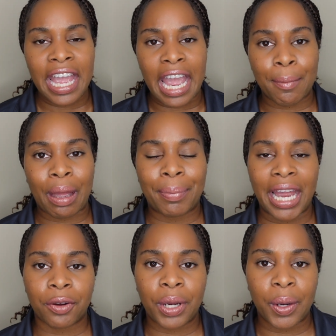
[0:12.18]
and my
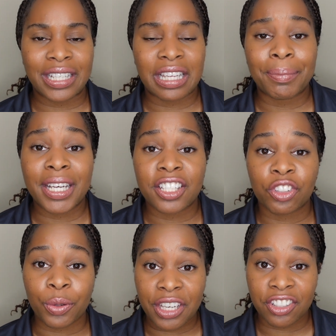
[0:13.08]
background is
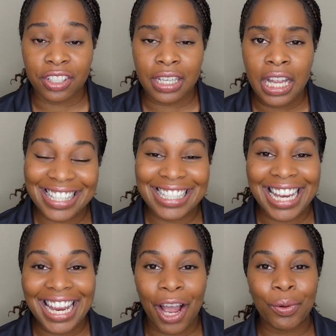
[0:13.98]
administration.
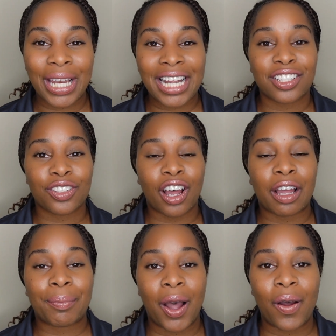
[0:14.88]
Today I would like to talk
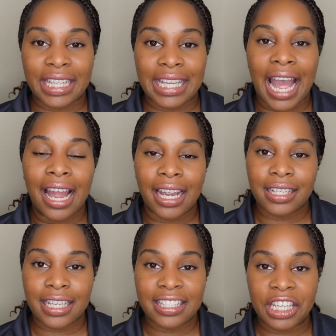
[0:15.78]
about the
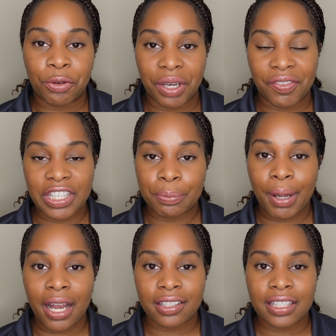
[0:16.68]
IADC Grievance
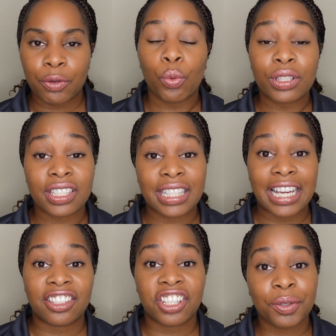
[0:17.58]
policy, which is
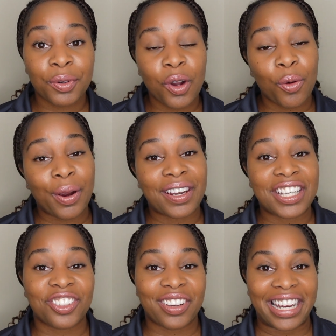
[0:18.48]
a general
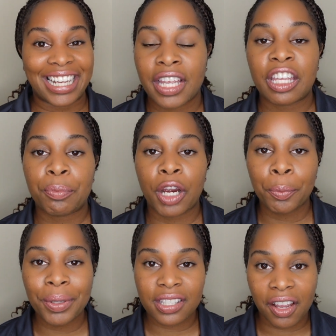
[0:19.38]
awareness training. The
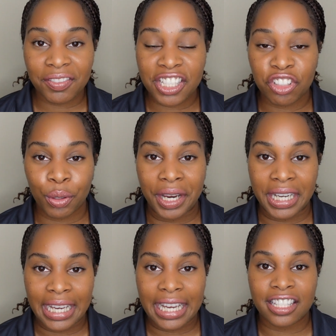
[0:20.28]
purpose of this
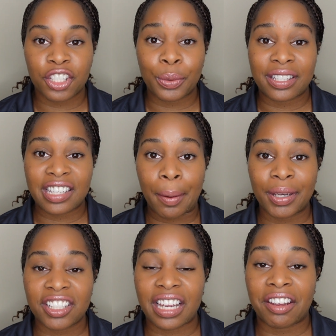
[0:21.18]
training is to
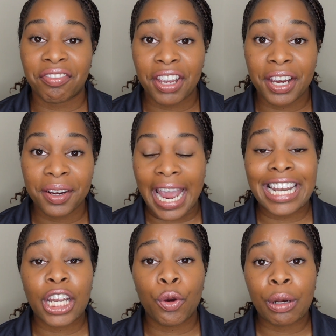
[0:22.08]
establish a fair
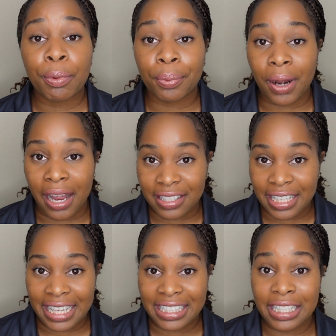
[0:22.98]
and equitable
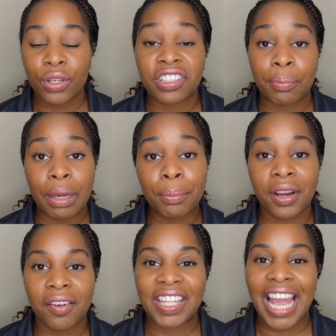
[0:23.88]
process which a member
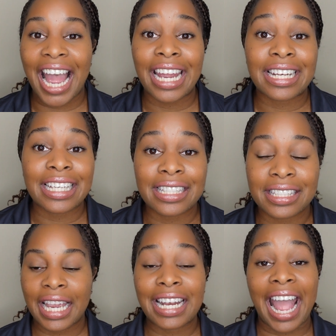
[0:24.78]
of the
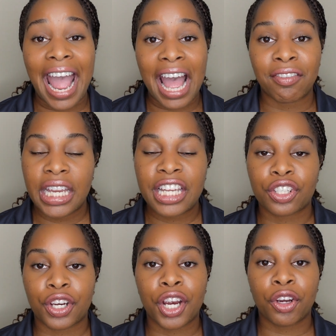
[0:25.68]
IADC can have his
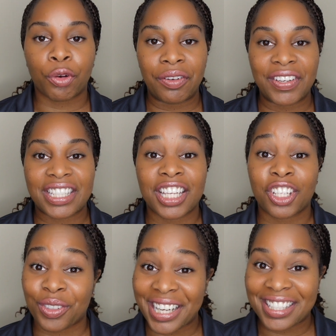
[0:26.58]
or her grievance
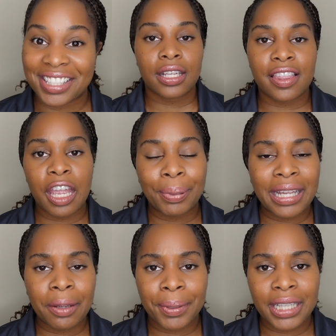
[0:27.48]
addressed. The
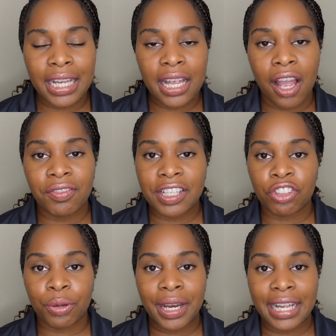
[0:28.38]
applicability of this
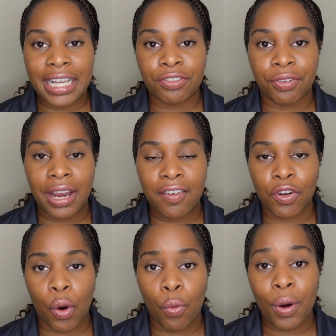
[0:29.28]
training is for
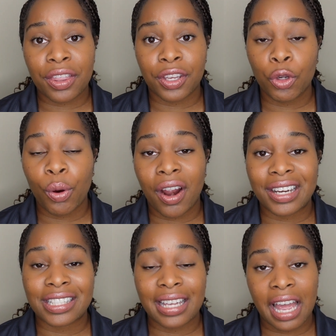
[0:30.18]
everyone, whether you are
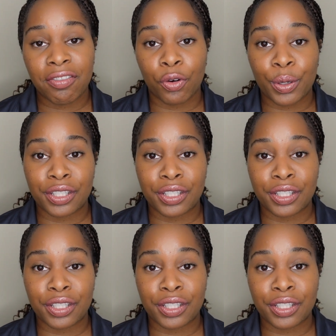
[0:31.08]
a staff or a